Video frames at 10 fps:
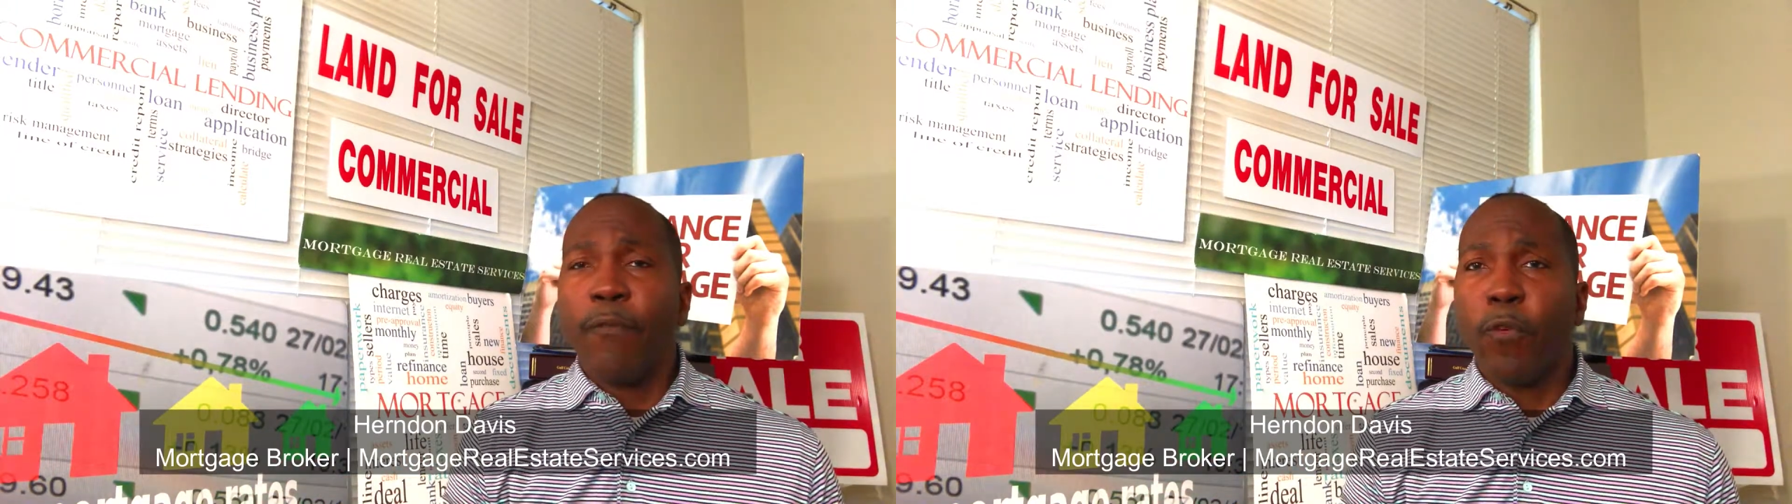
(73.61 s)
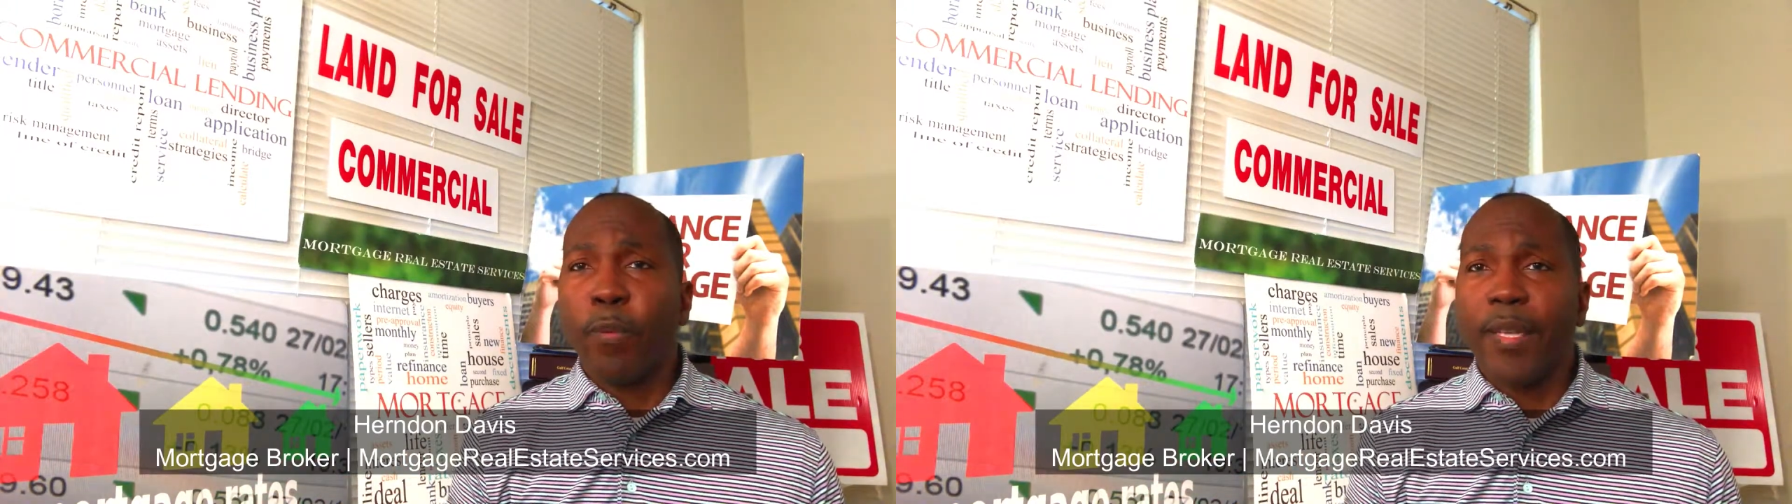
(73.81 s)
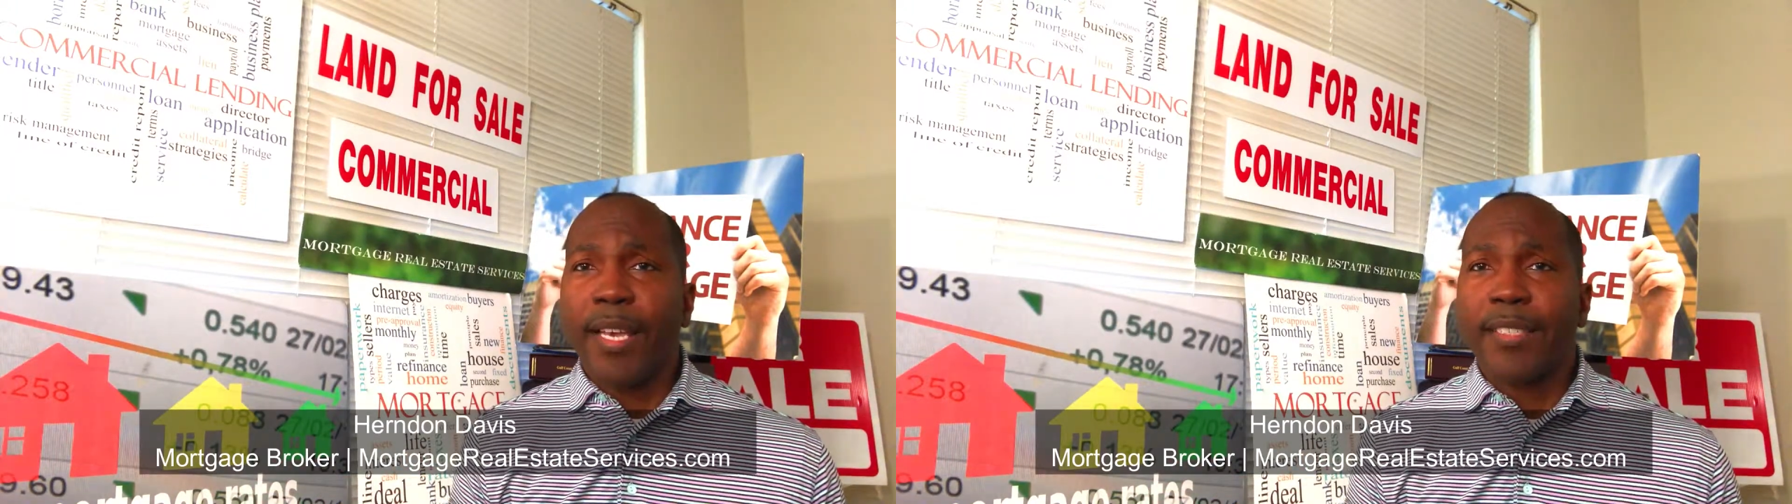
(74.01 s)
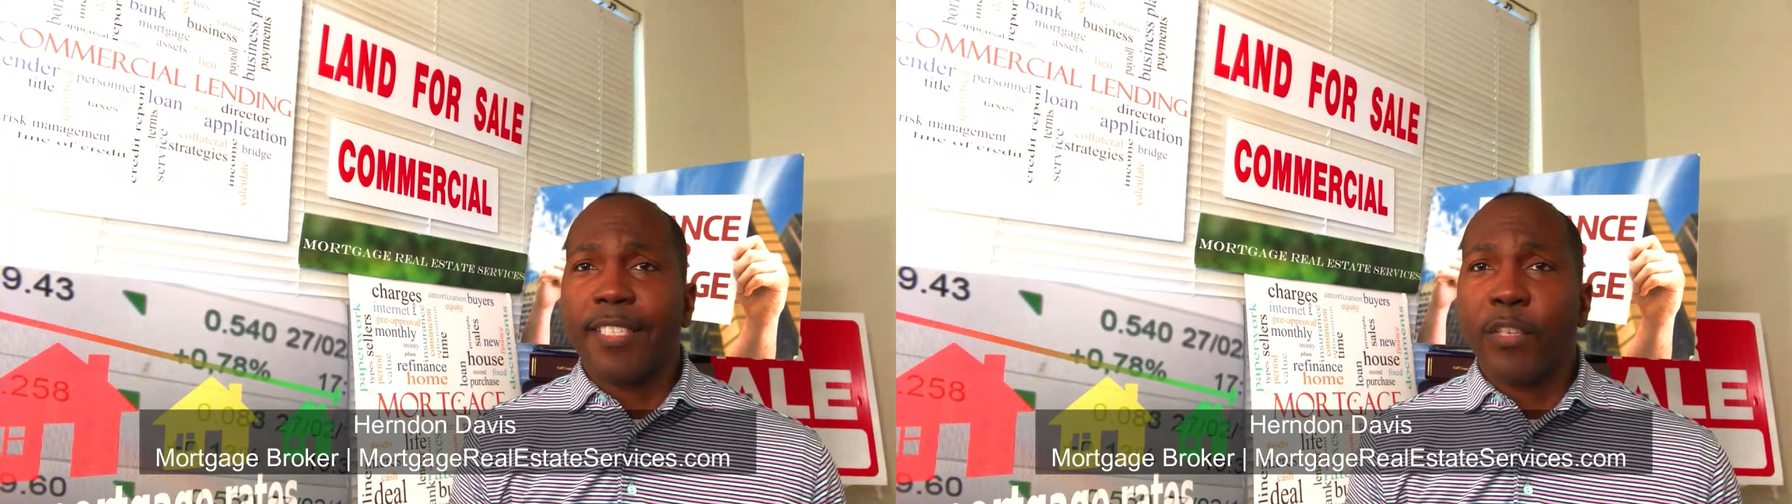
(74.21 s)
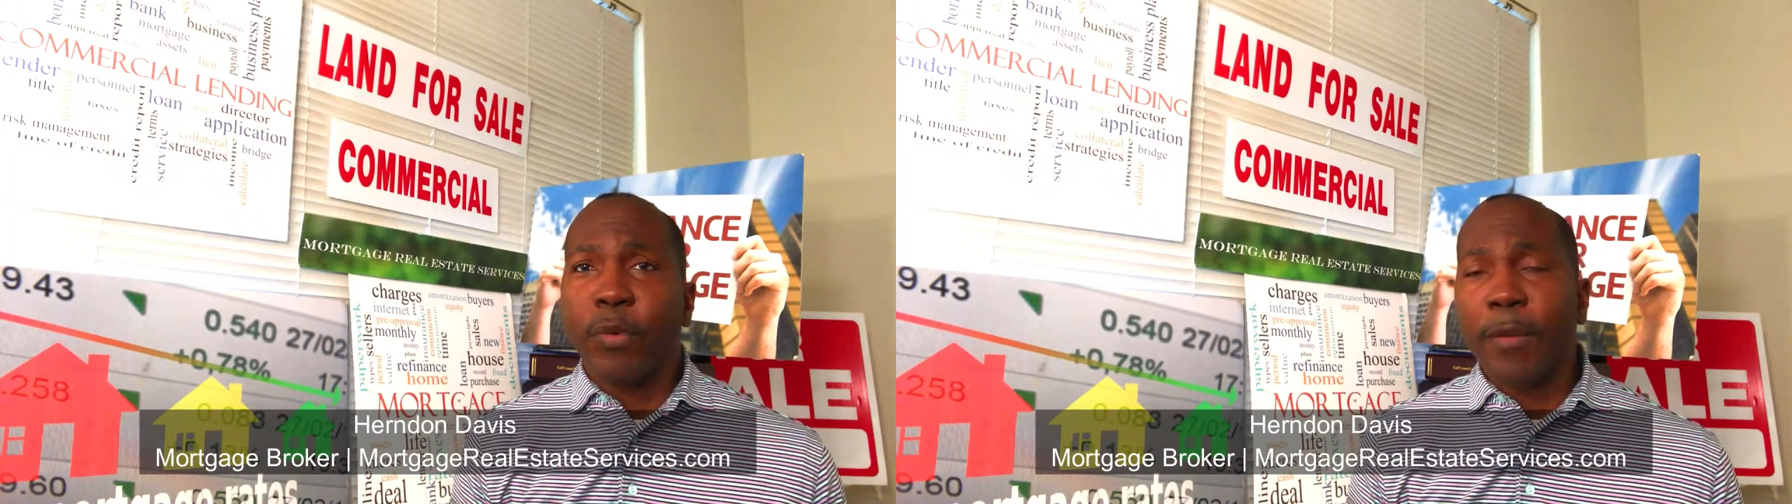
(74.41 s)
fourplex
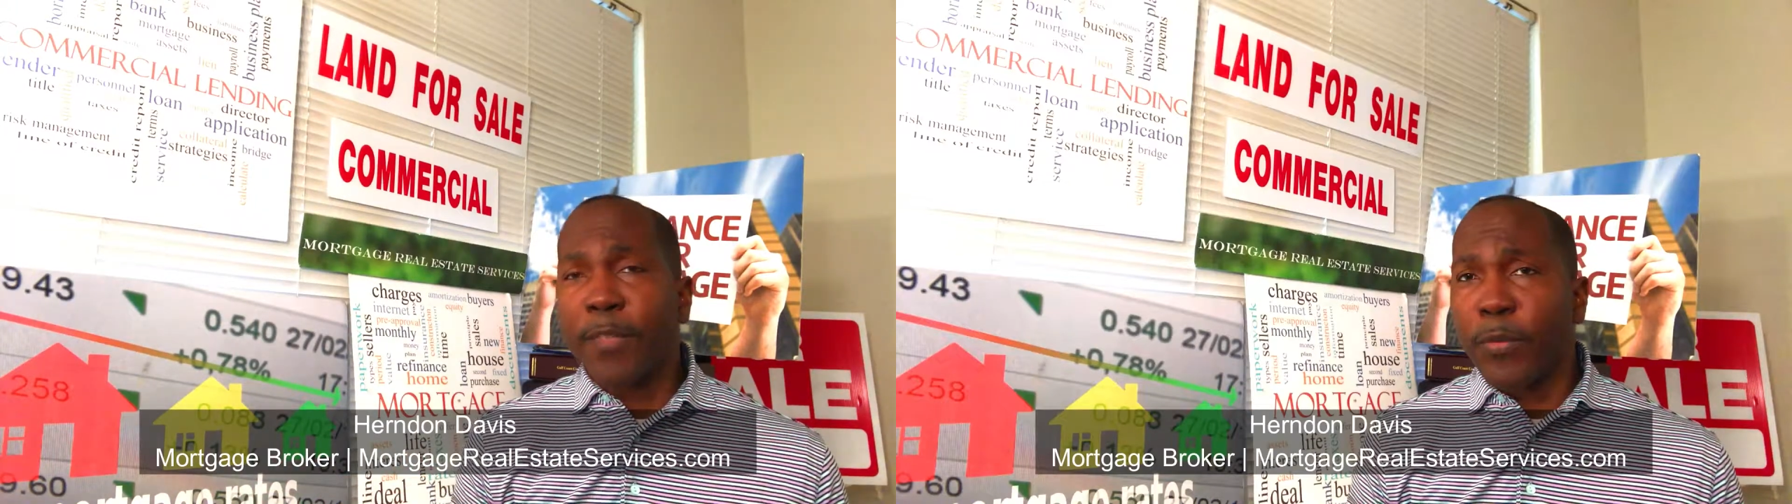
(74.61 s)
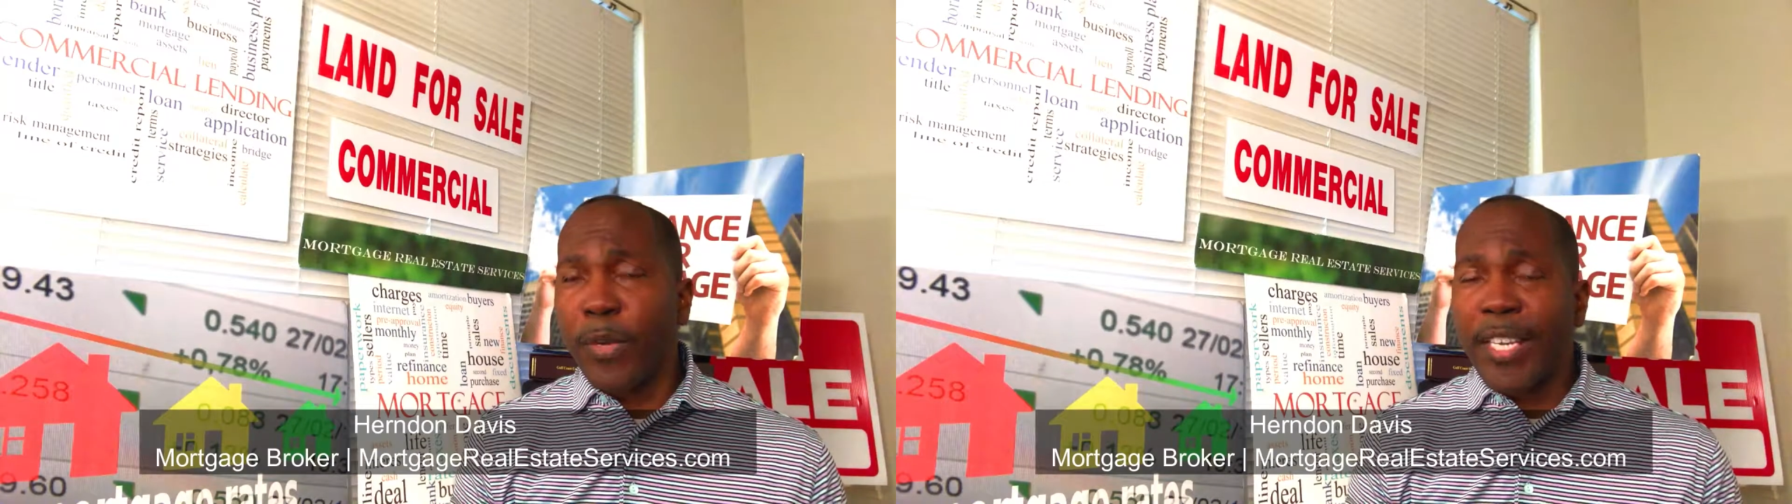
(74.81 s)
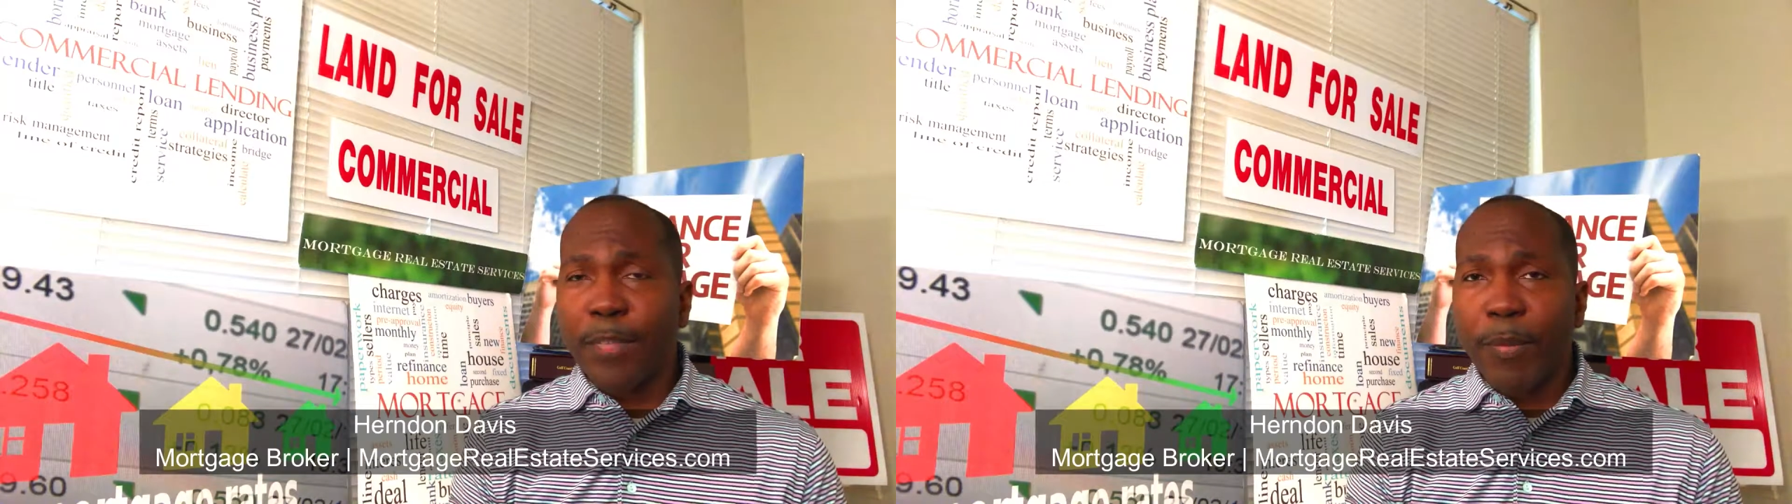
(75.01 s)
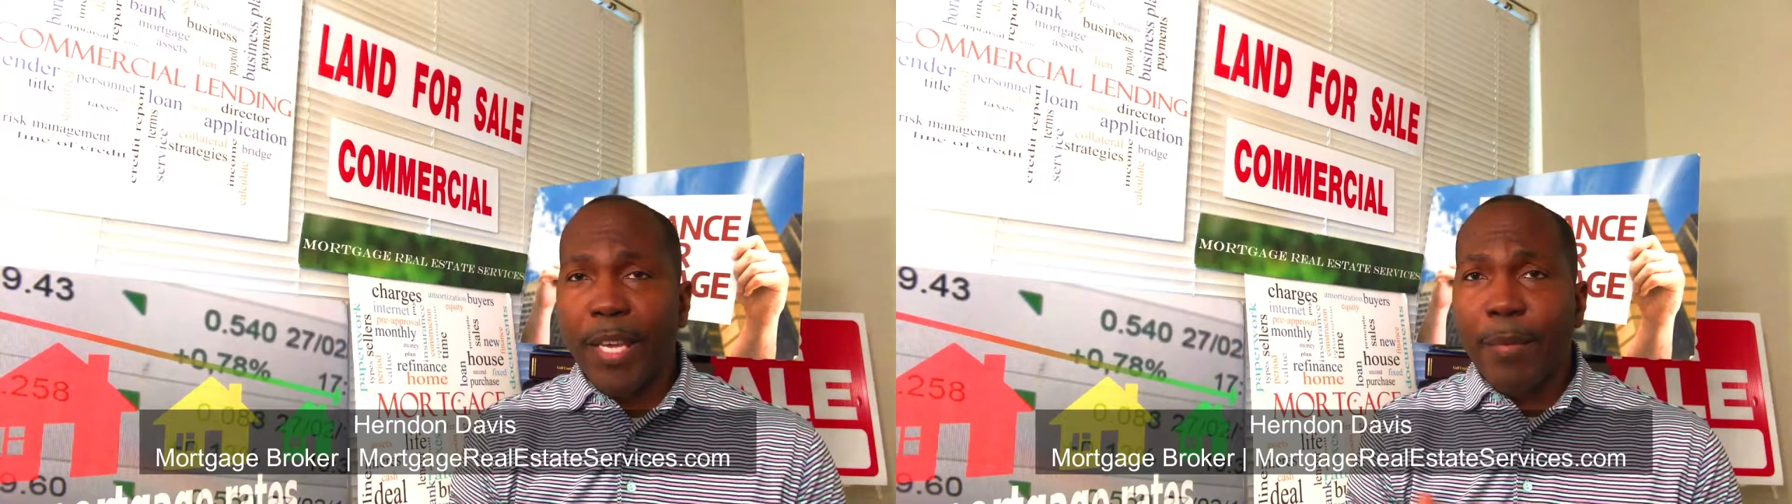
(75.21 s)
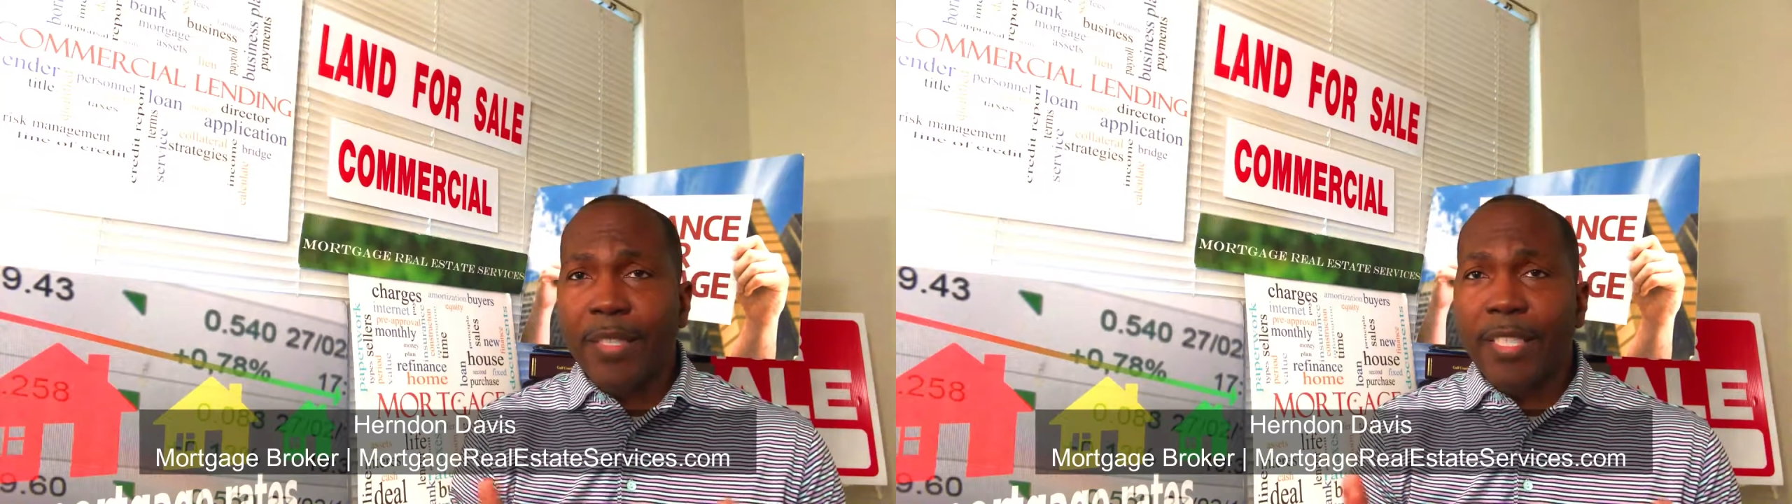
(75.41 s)
and you want to spread out the
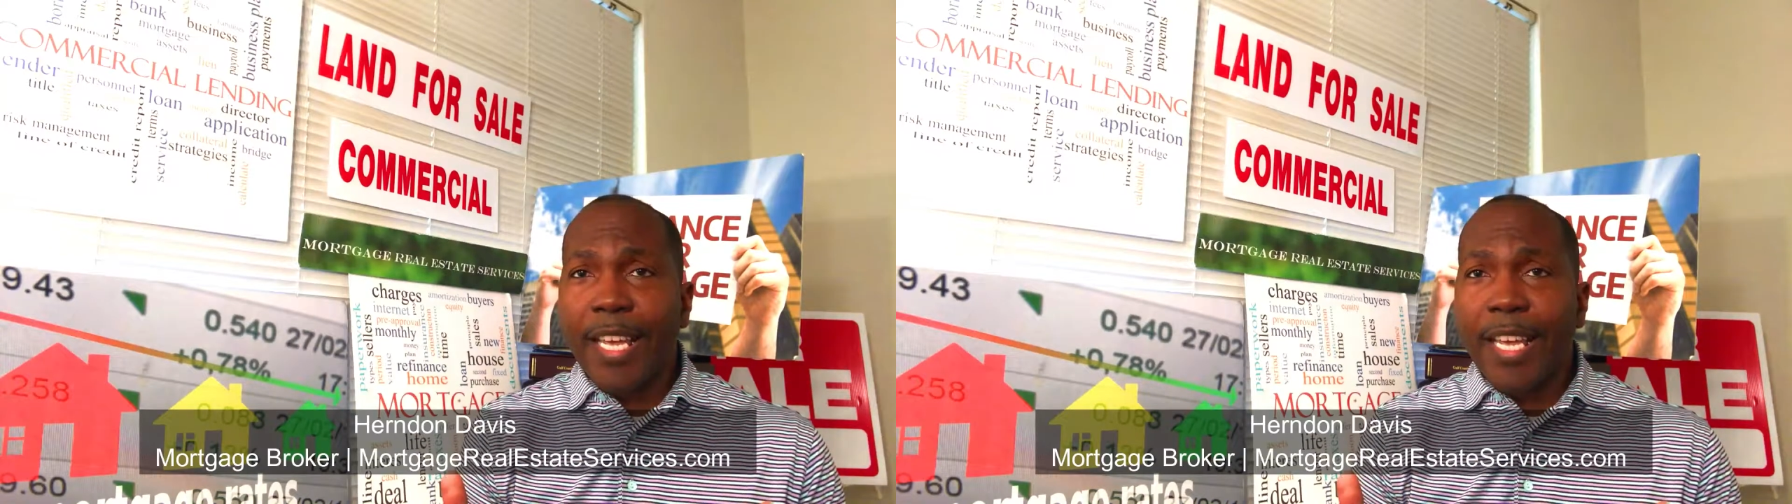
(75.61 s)
payments